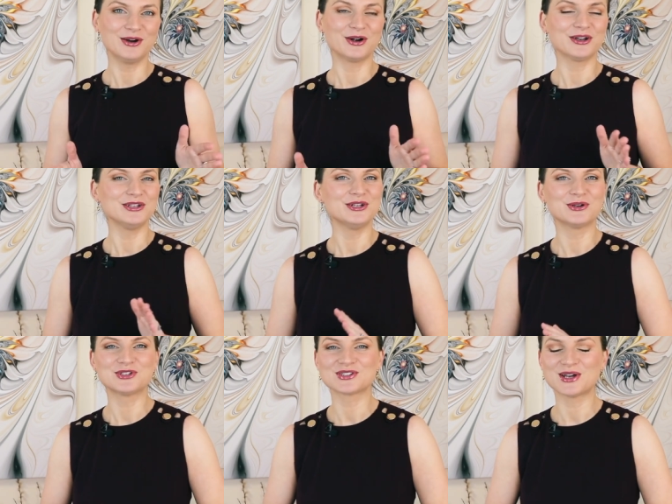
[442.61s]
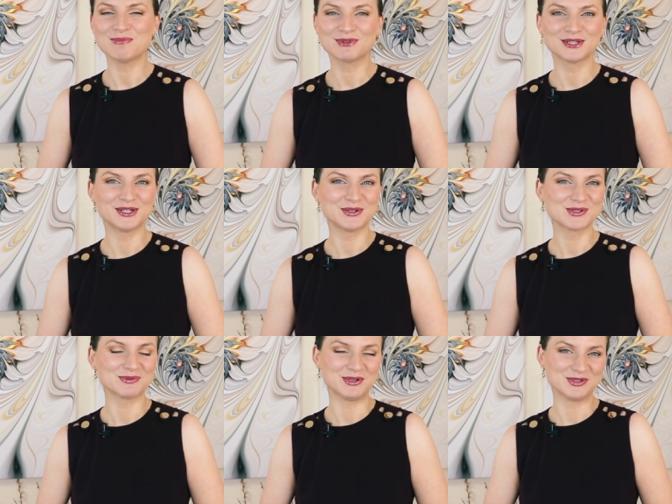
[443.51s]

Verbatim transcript: or, you know, just up close when